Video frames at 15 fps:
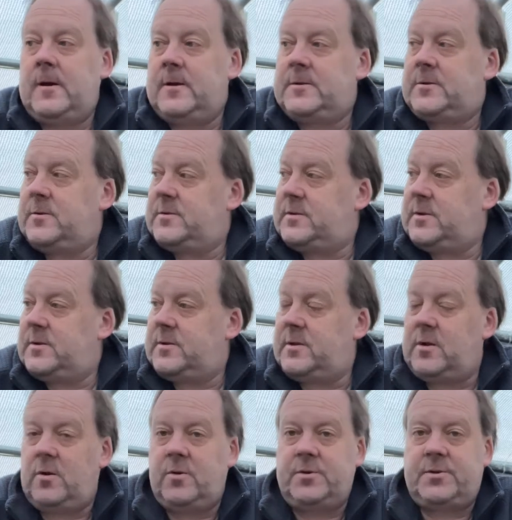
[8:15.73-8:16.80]
So it's the
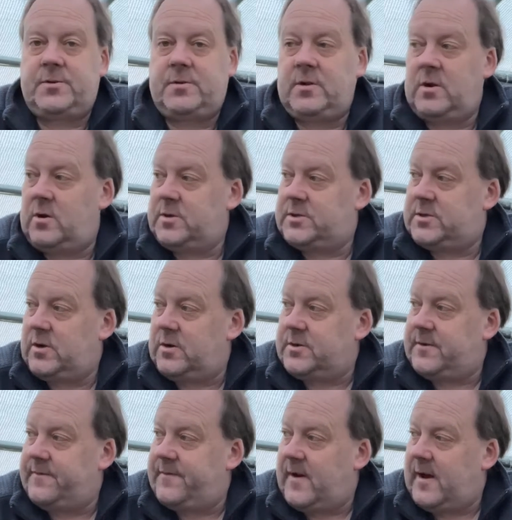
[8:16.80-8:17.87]
lights start
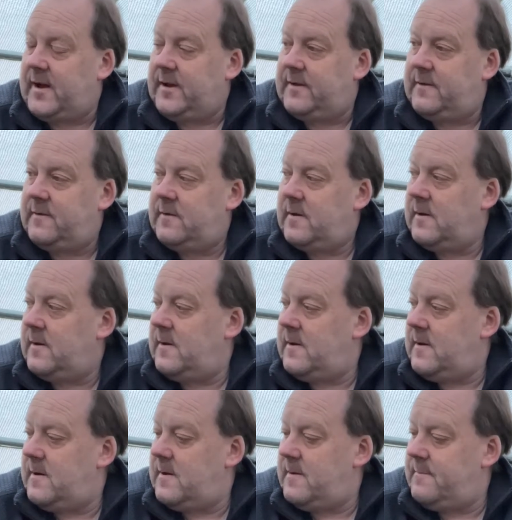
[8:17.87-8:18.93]
to fade,
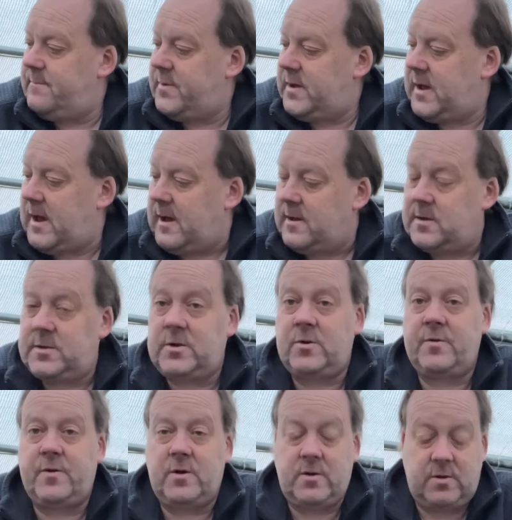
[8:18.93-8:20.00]
but yeah, it's
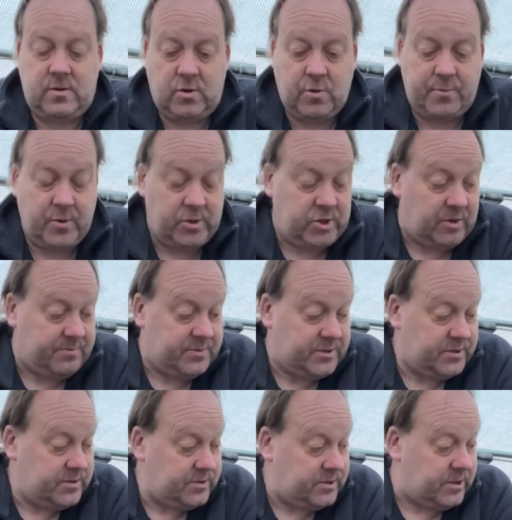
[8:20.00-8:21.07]
another couple of jobs
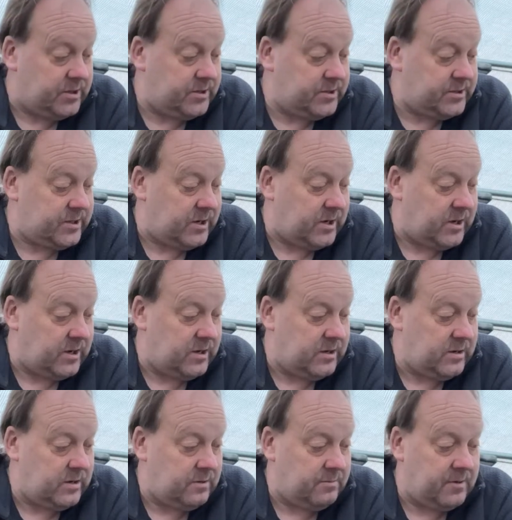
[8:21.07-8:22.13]
that
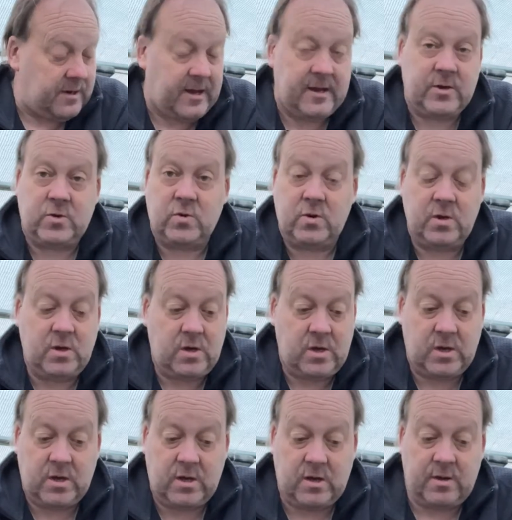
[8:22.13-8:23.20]
I'm going to get done.
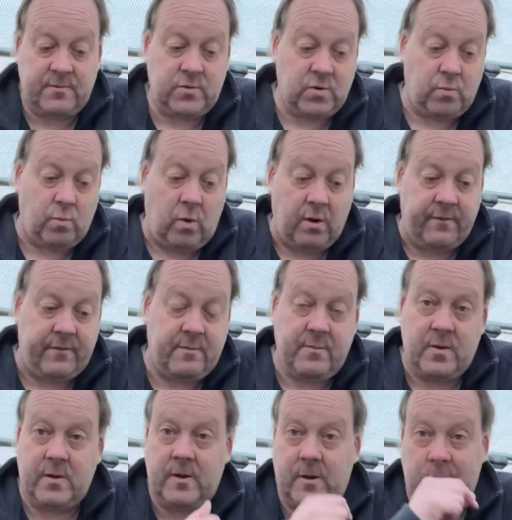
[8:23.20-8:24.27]
Done one of them,
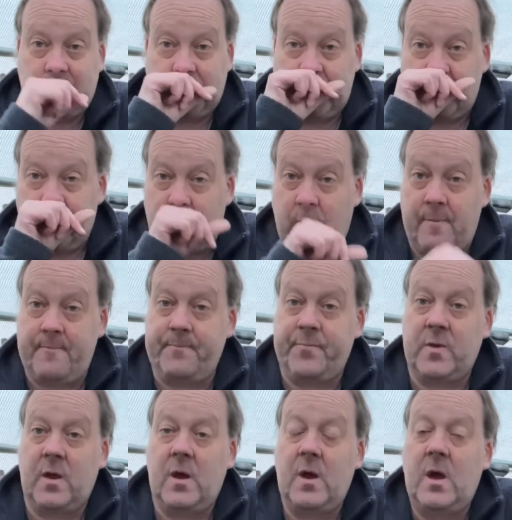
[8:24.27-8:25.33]
and I'll do the other one,
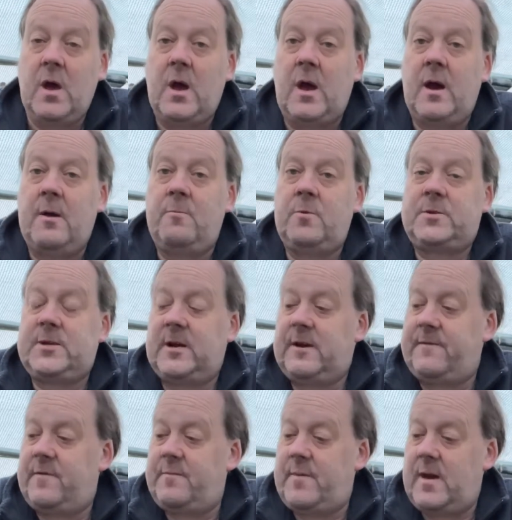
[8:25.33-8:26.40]
and we'll take
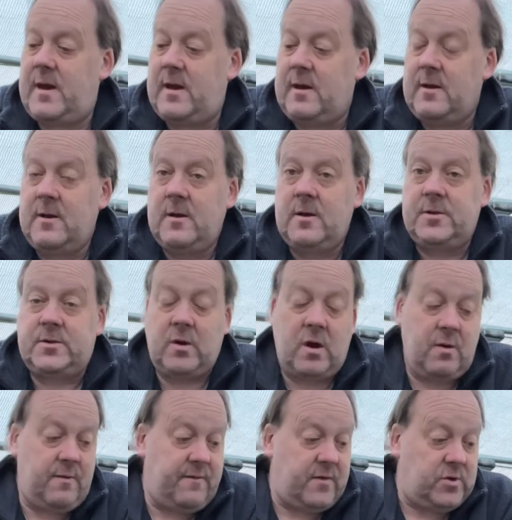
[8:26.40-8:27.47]
it from there. So I
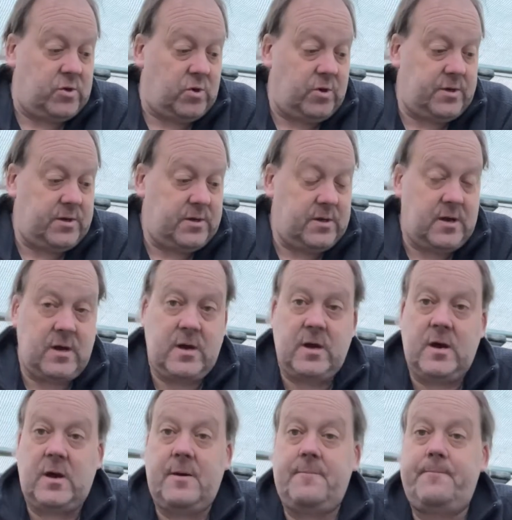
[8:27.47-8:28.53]
hope you've enjoyed,
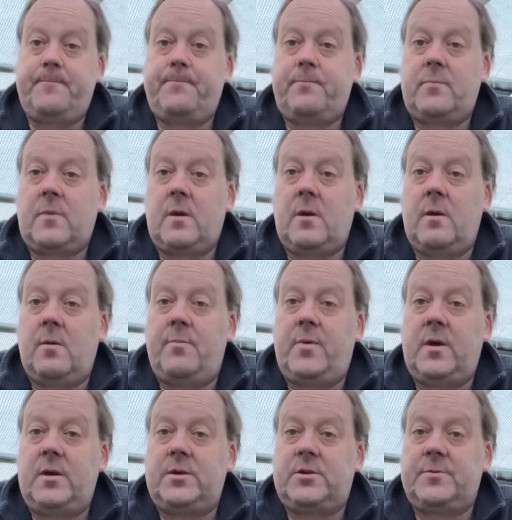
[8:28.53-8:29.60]
and
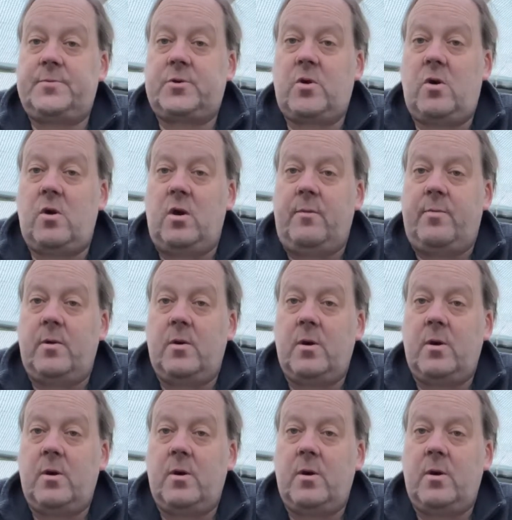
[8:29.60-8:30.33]
please subscribe.